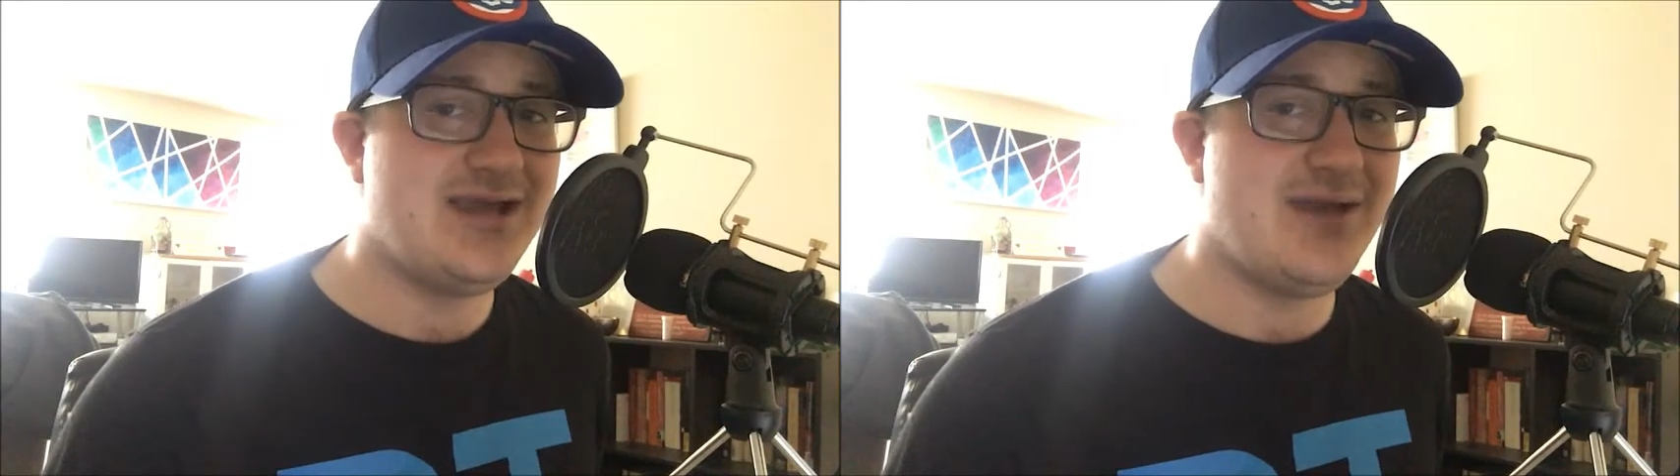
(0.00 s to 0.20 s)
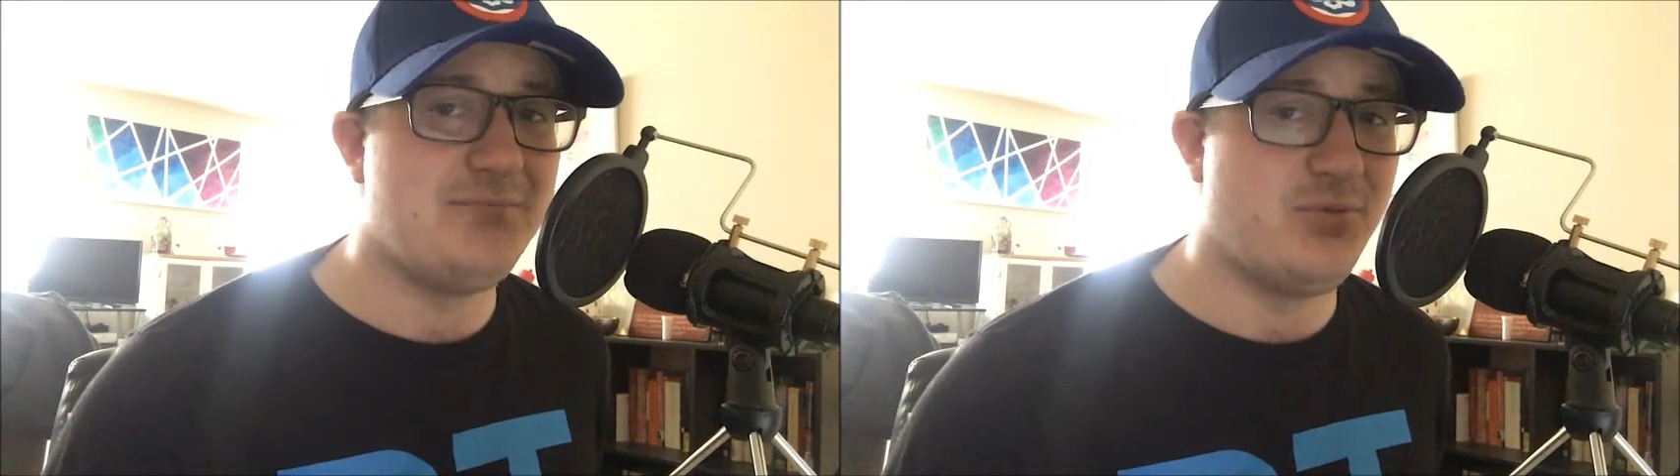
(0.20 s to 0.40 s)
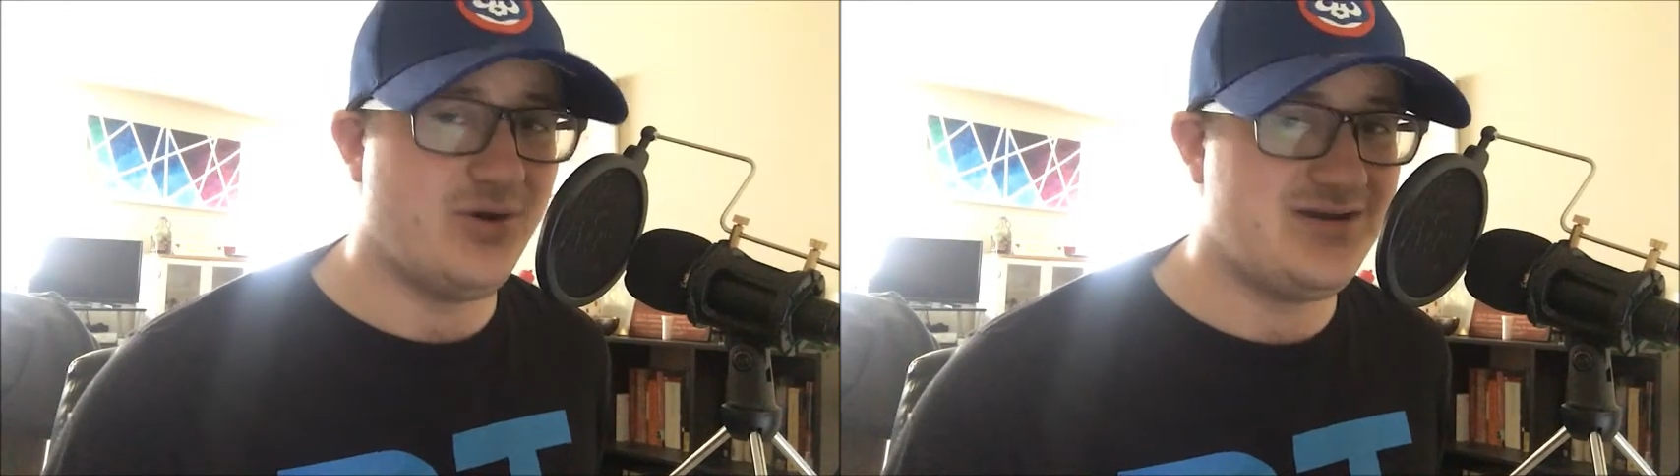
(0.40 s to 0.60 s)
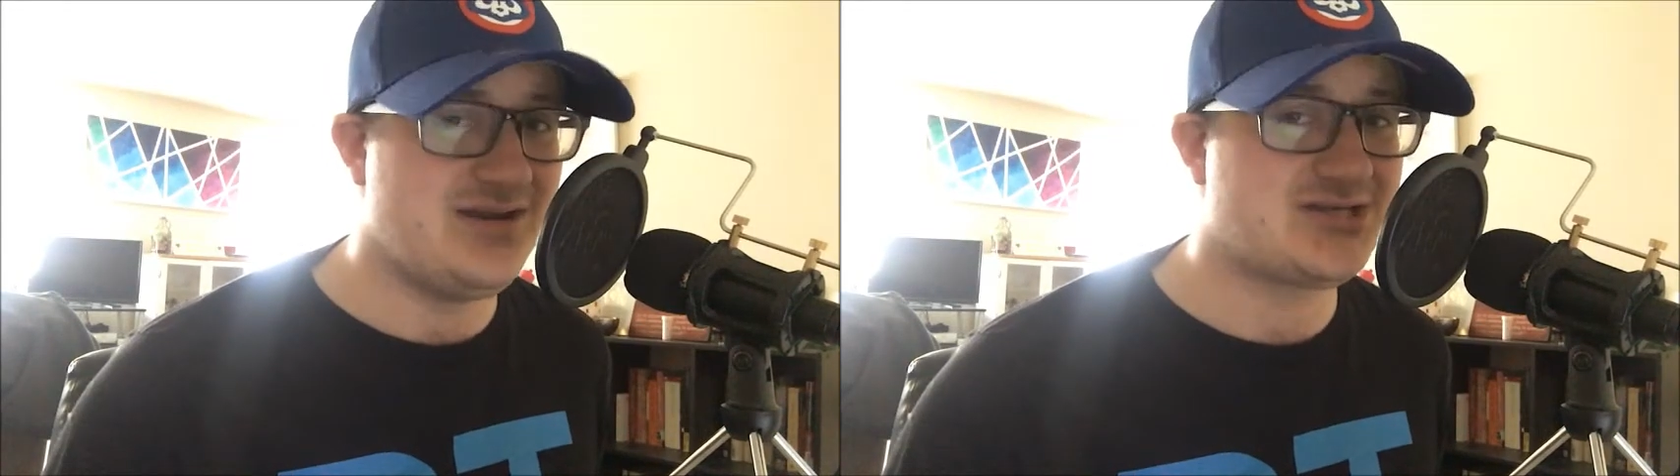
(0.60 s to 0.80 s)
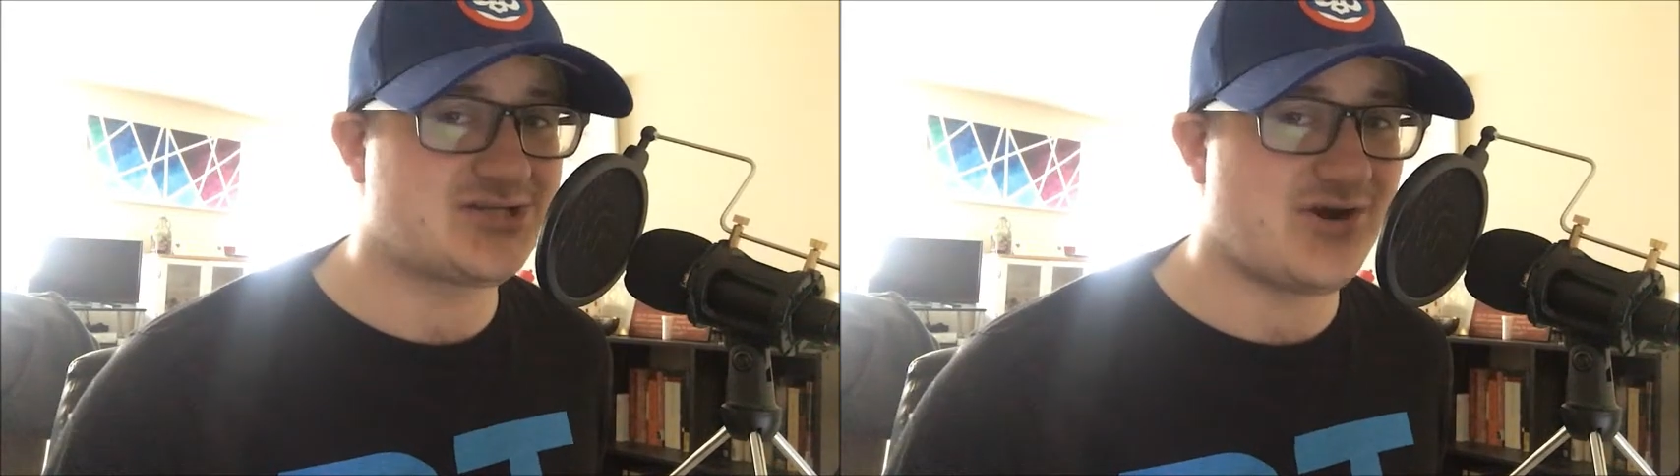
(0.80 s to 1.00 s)
and boy,
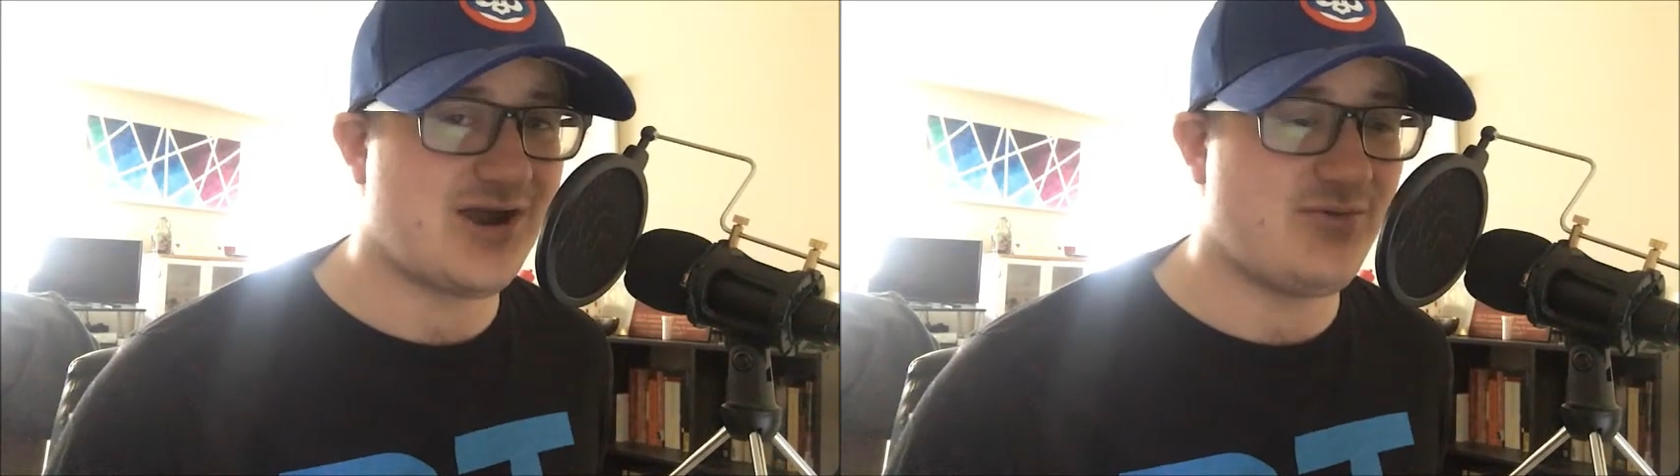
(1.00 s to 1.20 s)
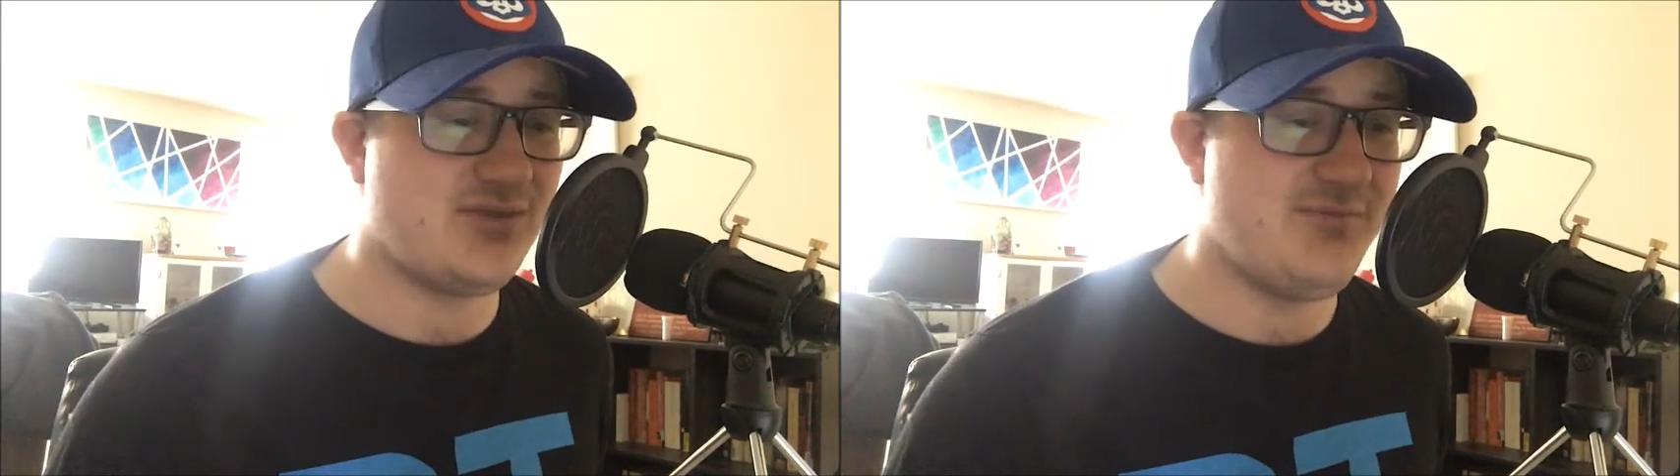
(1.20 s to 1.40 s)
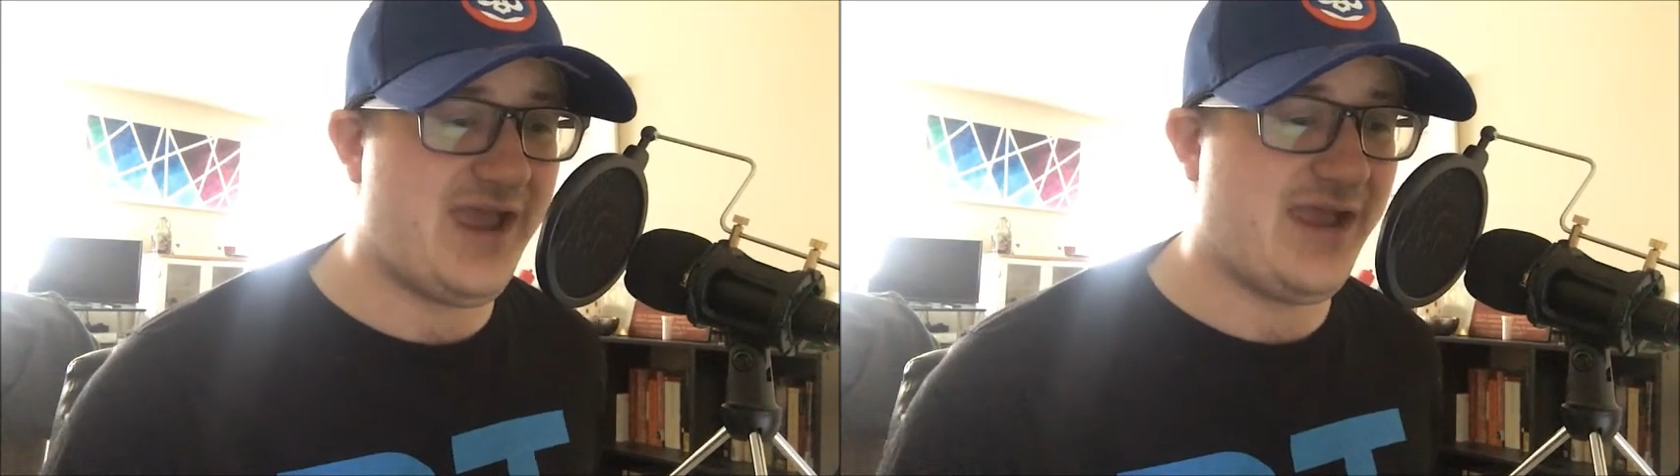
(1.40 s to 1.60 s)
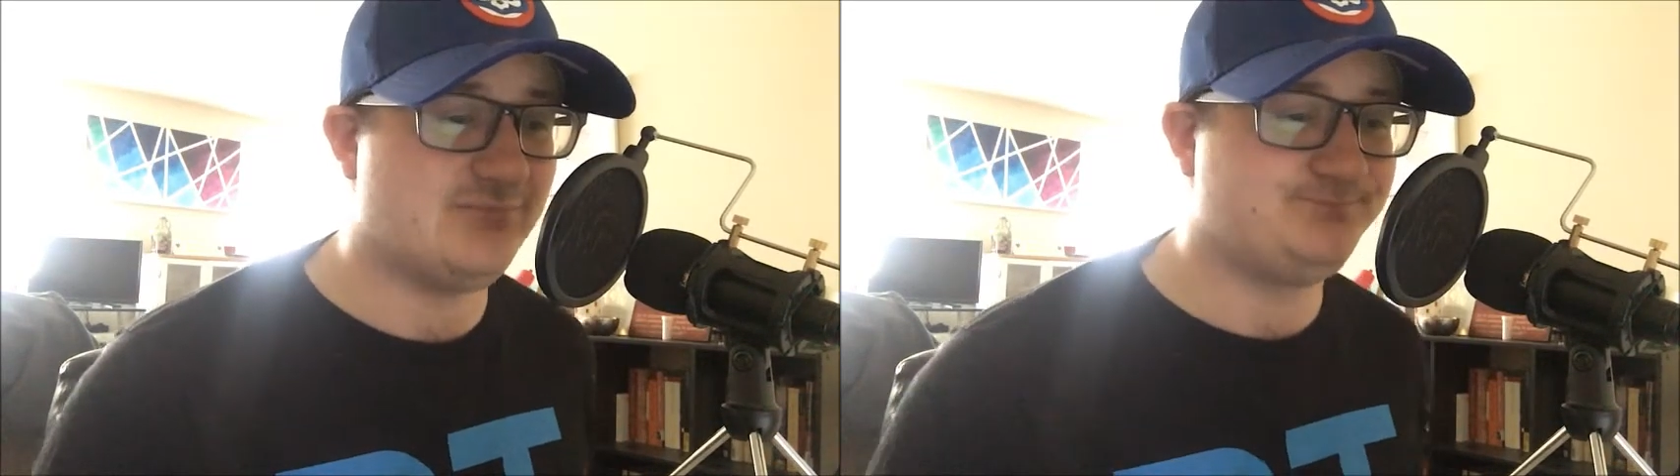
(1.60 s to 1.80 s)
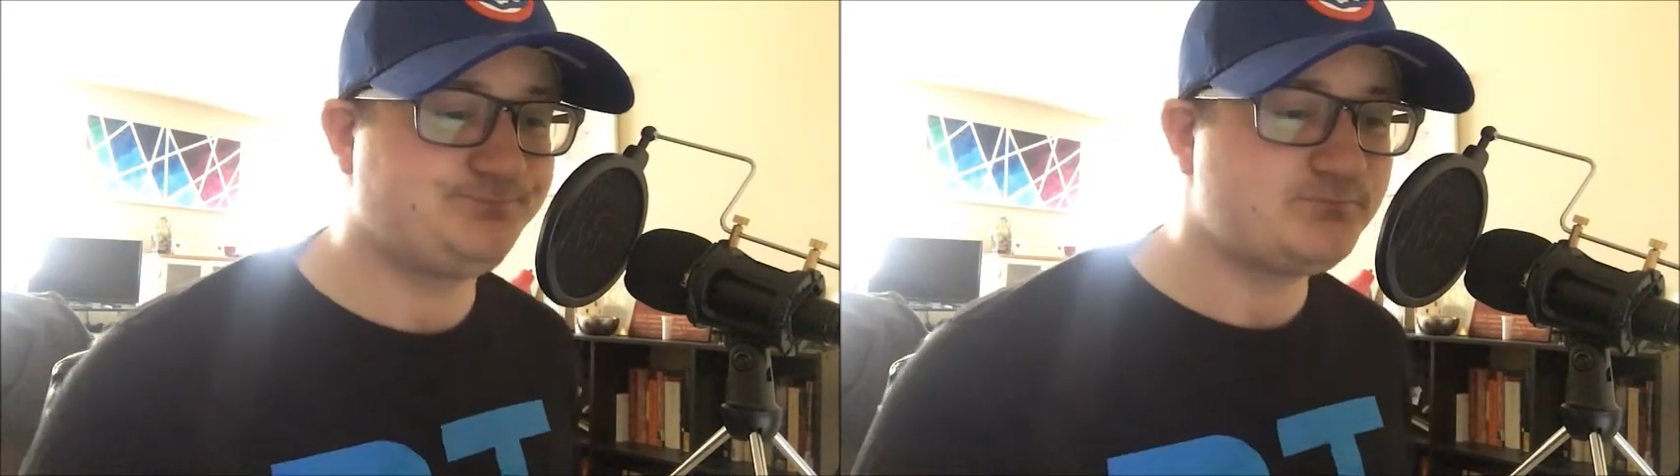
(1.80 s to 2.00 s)
did it start out with a bang.